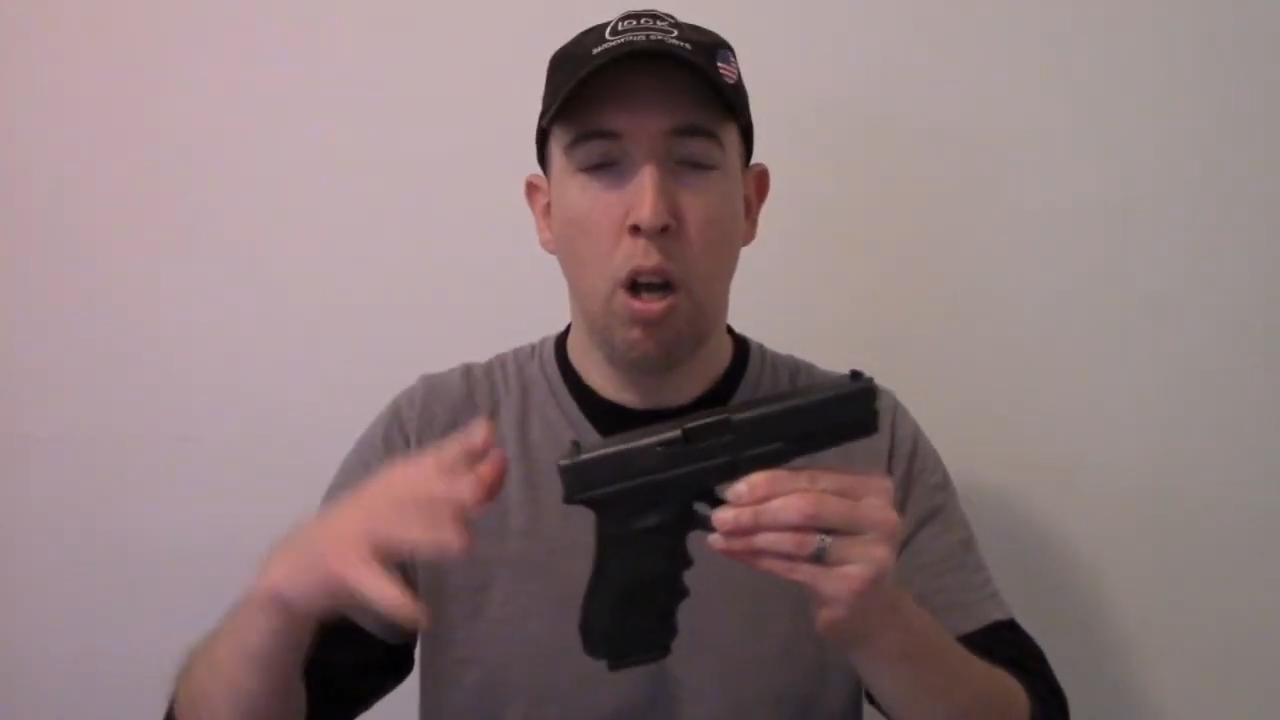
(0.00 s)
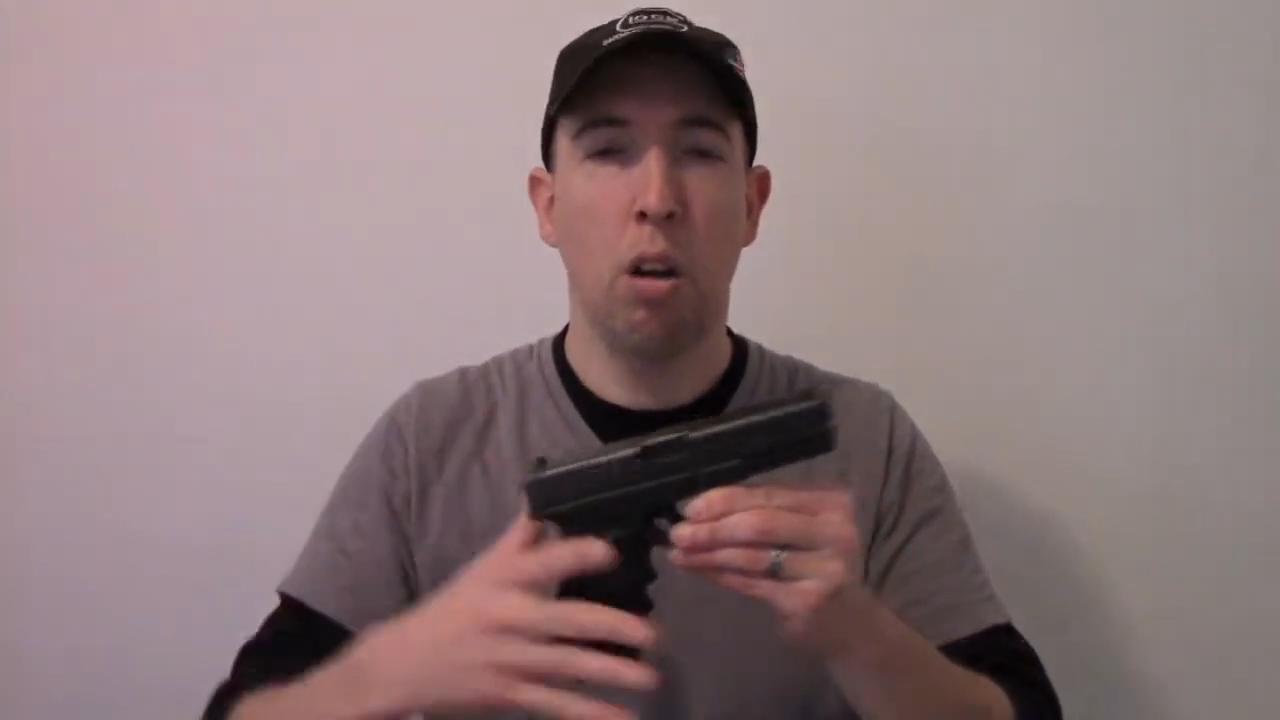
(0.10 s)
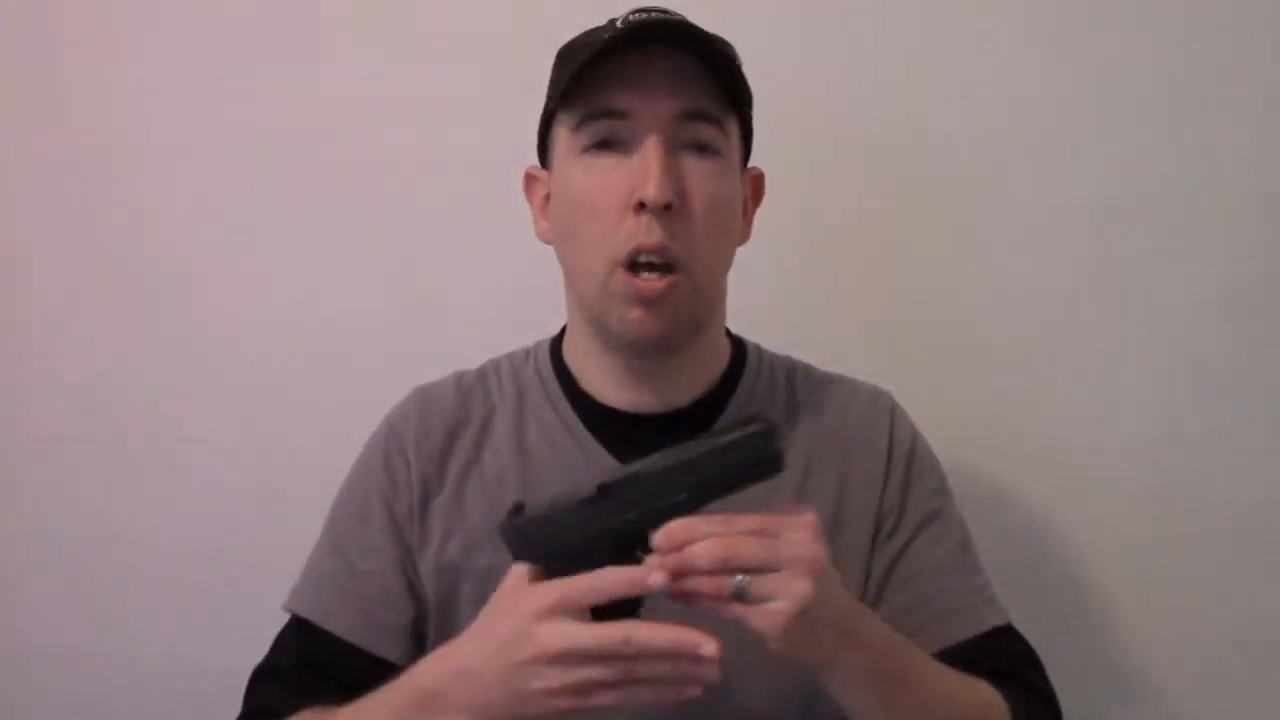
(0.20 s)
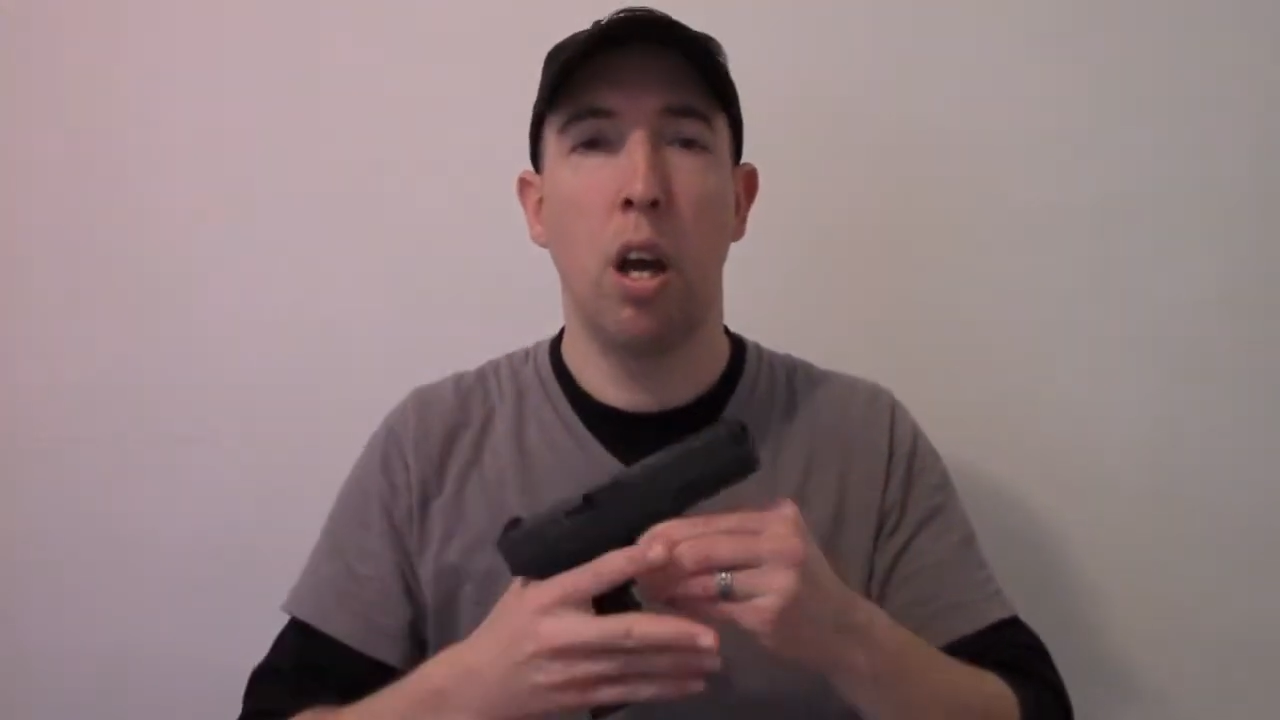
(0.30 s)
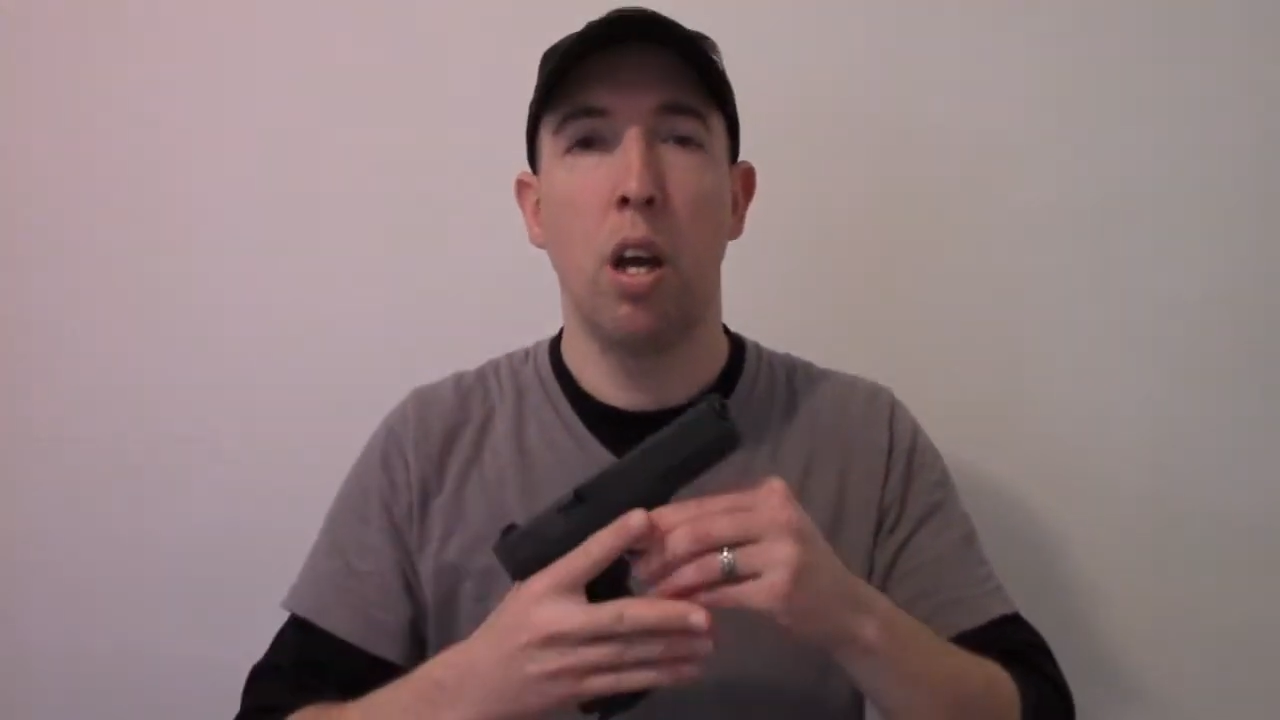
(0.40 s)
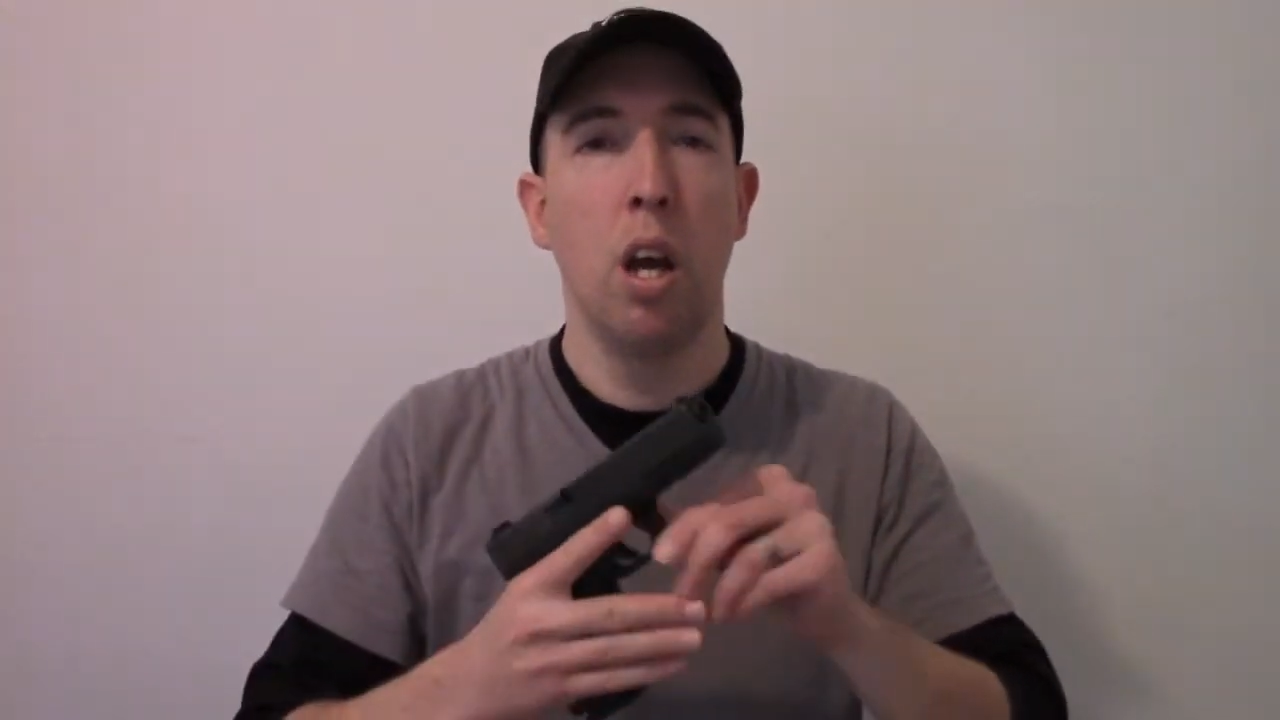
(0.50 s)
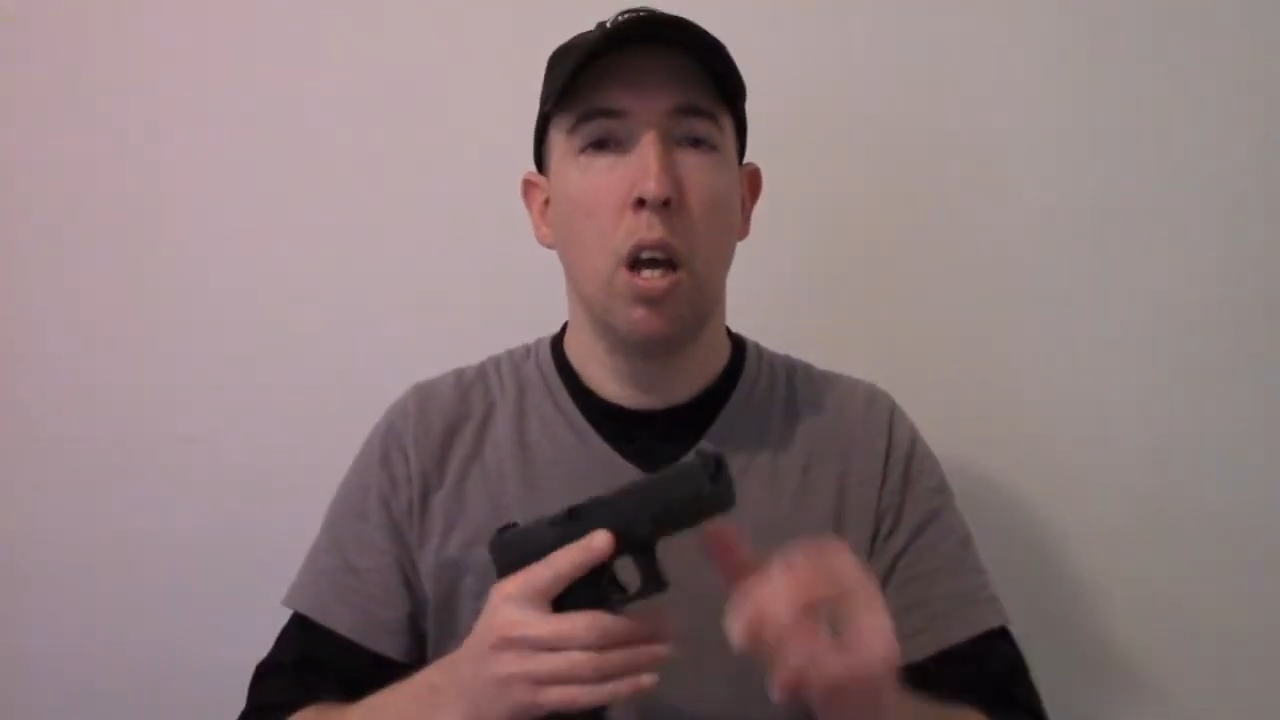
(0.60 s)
okay?